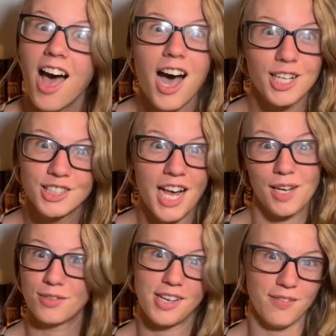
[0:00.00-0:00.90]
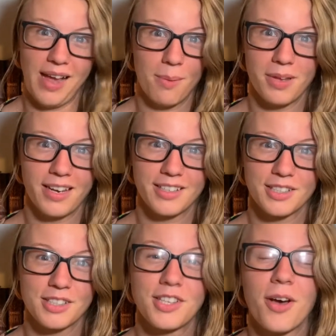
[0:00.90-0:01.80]
a lot of stuff happened.
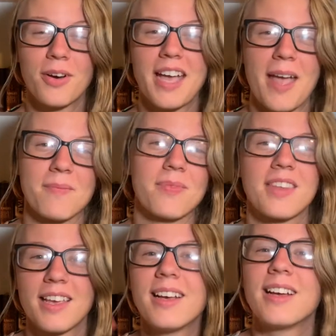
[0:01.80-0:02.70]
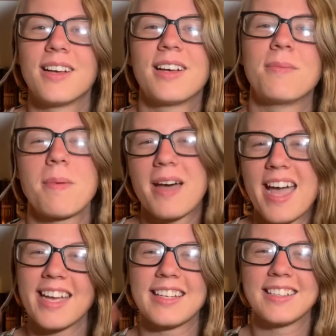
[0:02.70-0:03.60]
So, okay,
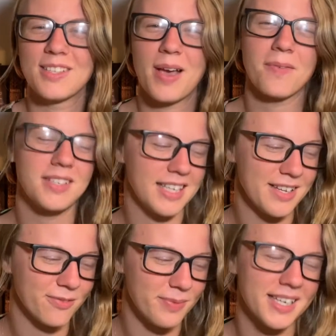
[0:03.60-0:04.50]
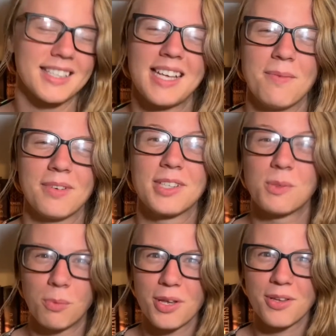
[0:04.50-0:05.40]
bye-bye. You have to leave because I'm gonna
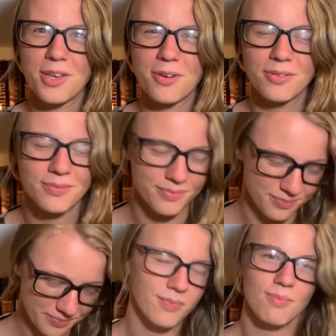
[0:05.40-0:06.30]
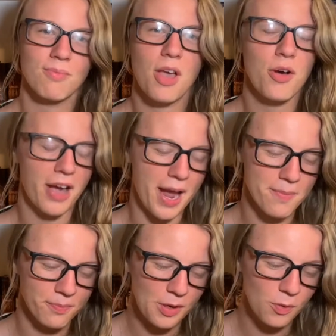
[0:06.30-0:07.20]
spoil you. Okay,
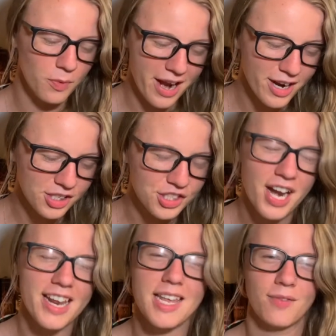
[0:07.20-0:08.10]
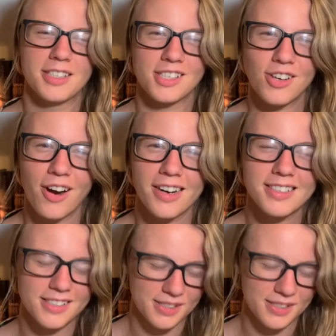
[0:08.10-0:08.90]
where should I even start?